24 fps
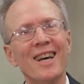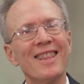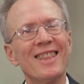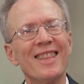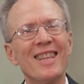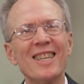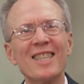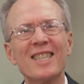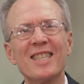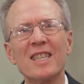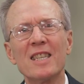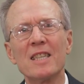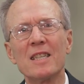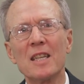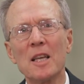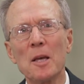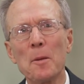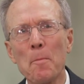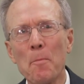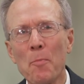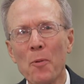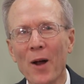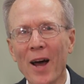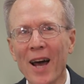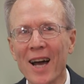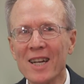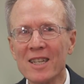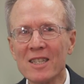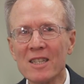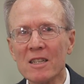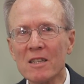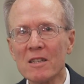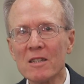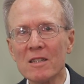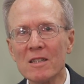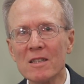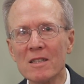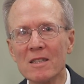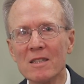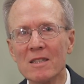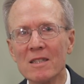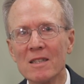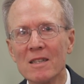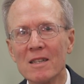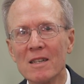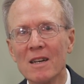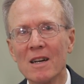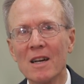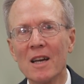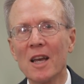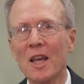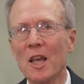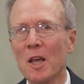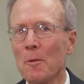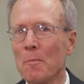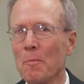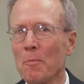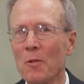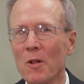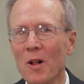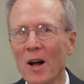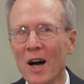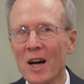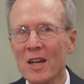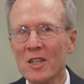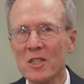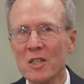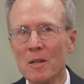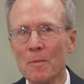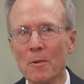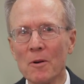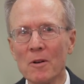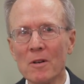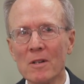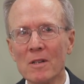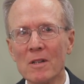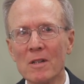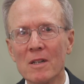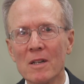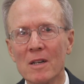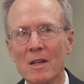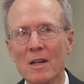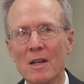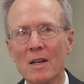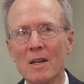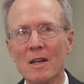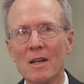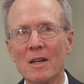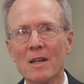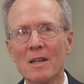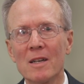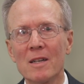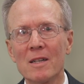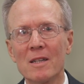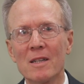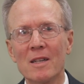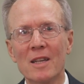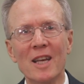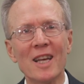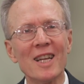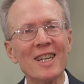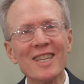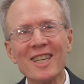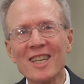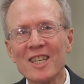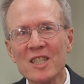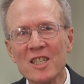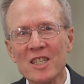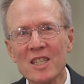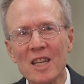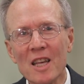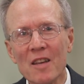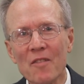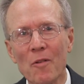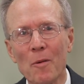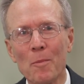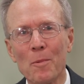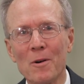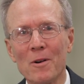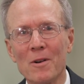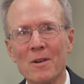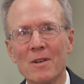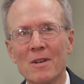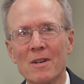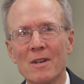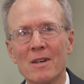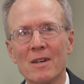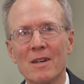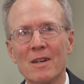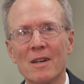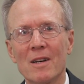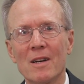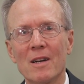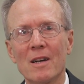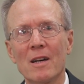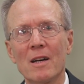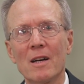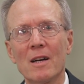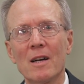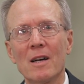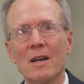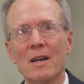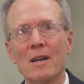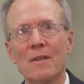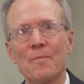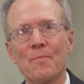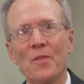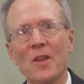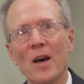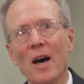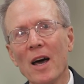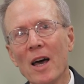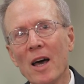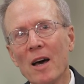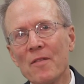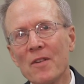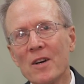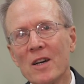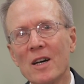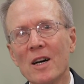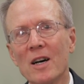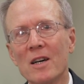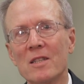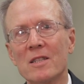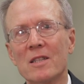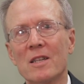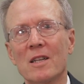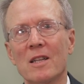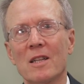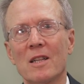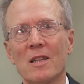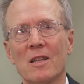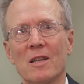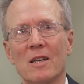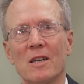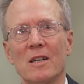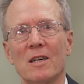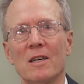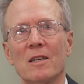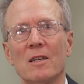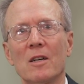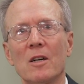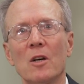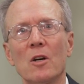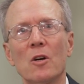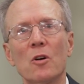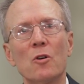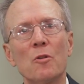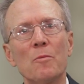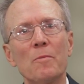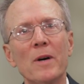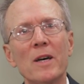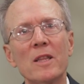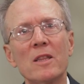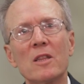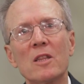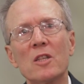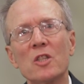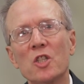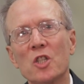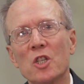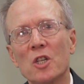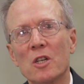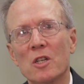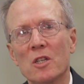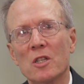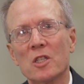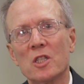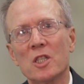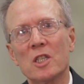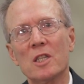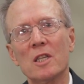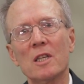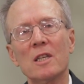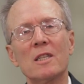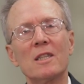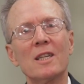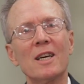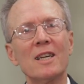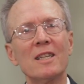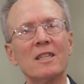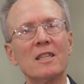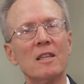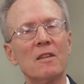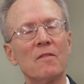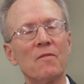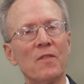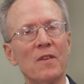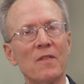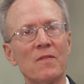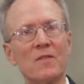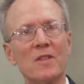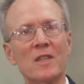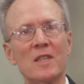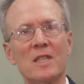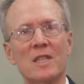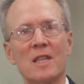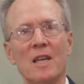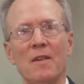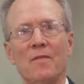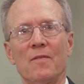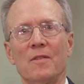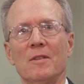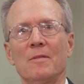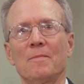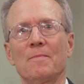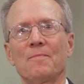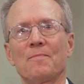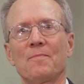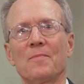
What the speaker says: This is impractical, implausible, inconceivable. I have a cousin-in-law who met the church in 1957.